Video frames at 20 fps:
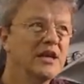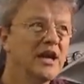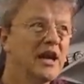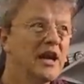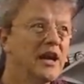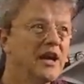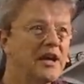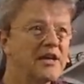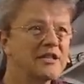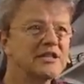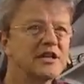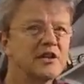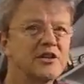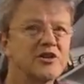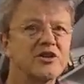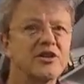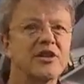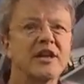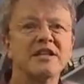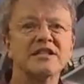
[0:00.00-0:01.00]
a
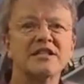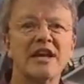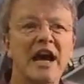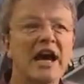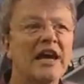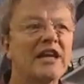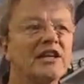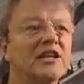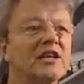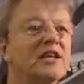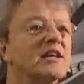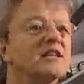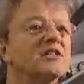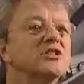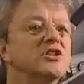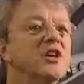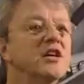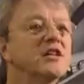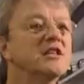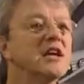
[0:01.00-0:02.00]
cylinder that's idling
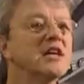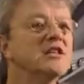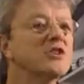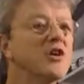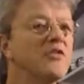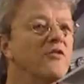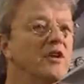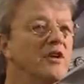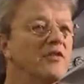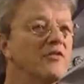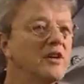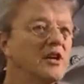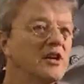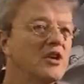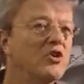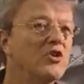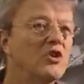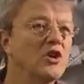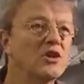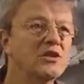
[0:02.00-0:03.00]
has got very, very
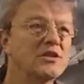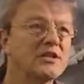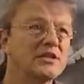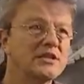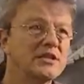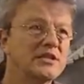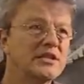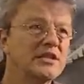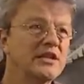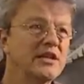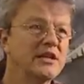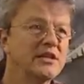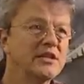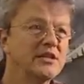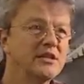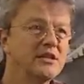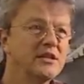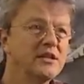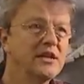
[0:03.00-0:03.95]
low losses indeed.